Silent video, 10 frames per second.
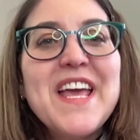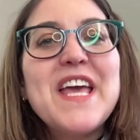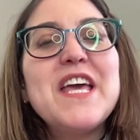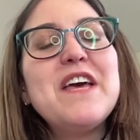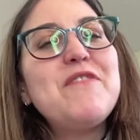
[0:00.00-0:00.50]

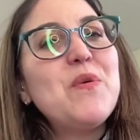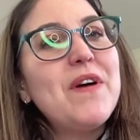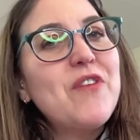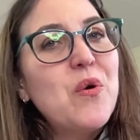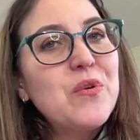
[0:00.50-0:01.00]
If you
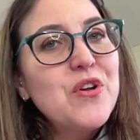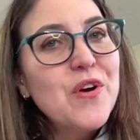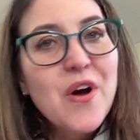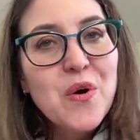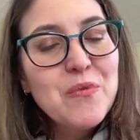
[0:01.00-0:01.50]
have owned your
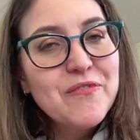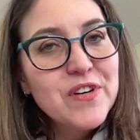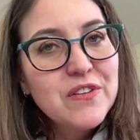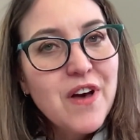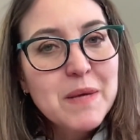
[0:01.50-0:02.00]
home for
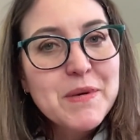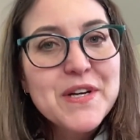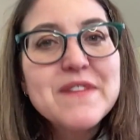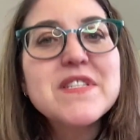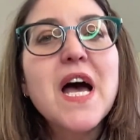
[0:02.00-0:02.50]
a long
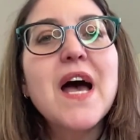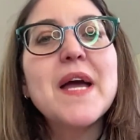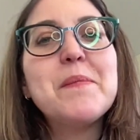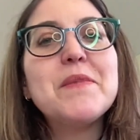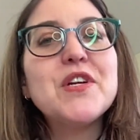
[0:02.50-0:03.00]
period of
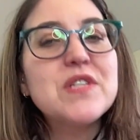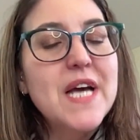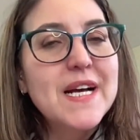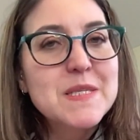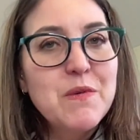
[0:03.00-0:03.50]
time, your
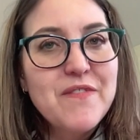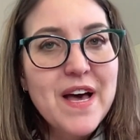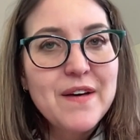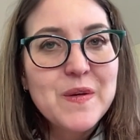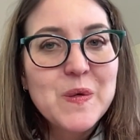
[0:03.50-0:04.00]
taxable
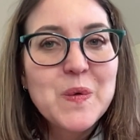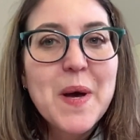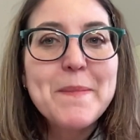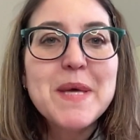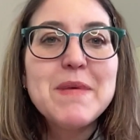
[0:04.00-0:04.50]
value
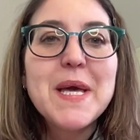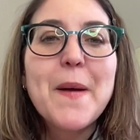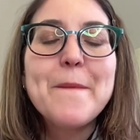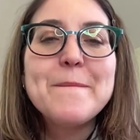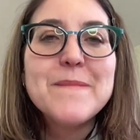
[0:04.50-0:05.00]
may be
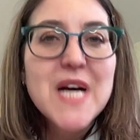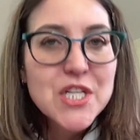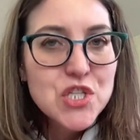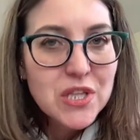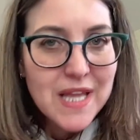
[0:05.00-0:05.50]

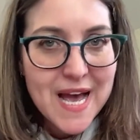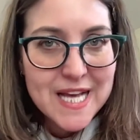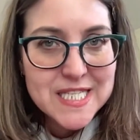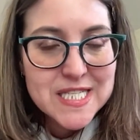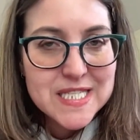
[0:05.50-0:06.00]
much
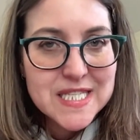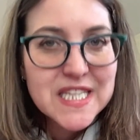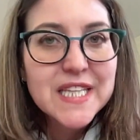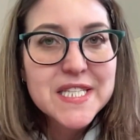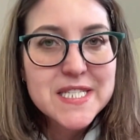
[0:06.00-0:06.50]
less
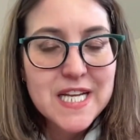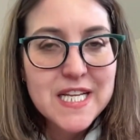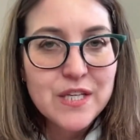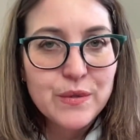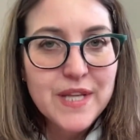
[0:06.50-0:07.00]
than the state
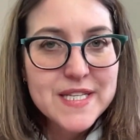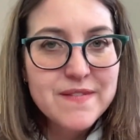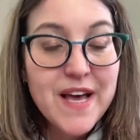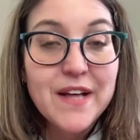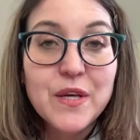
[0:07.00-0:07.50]
equalized
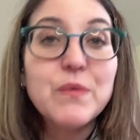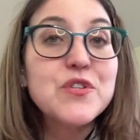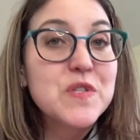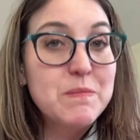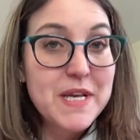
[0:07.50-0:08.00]
value,
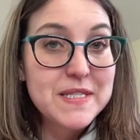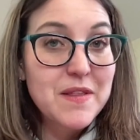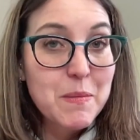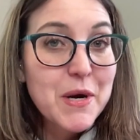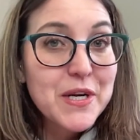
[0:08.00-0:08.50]
which is based on
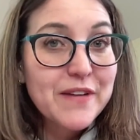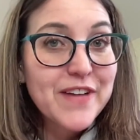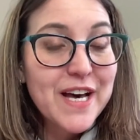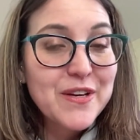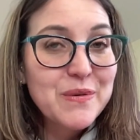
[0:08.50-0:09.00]
the market
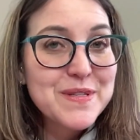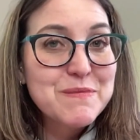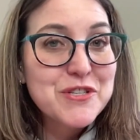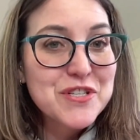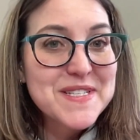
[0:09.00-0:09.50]
value, as
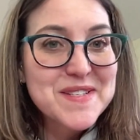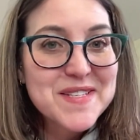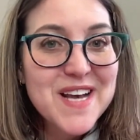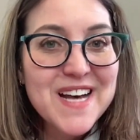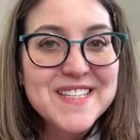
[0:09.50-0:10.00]
we just
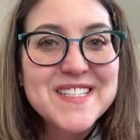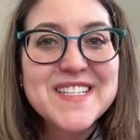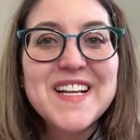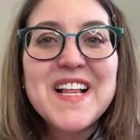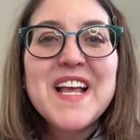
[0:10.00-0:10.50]

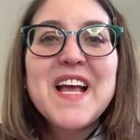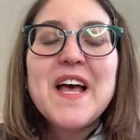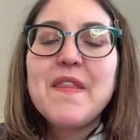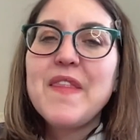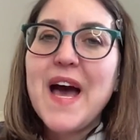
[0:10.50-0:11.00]
discussed.
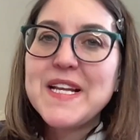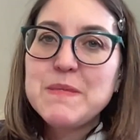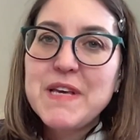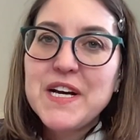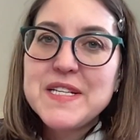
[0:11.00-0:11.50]
That is
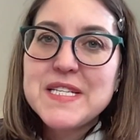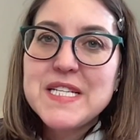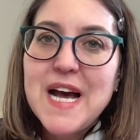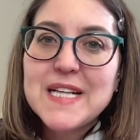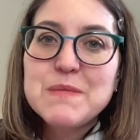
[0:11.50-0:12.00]
because the
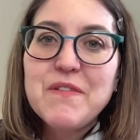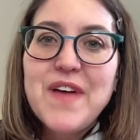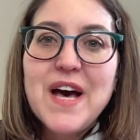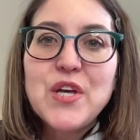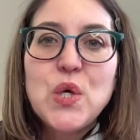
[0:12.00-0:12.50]
taxable
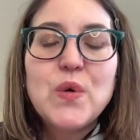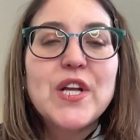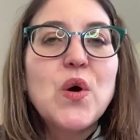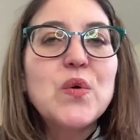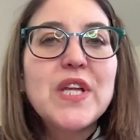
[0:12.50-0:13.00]
value
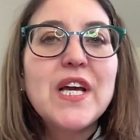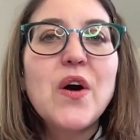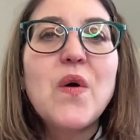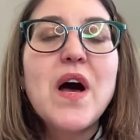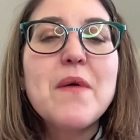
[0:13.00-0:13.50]
can only
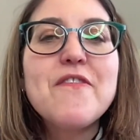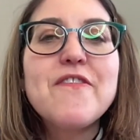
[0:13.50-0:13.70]
go up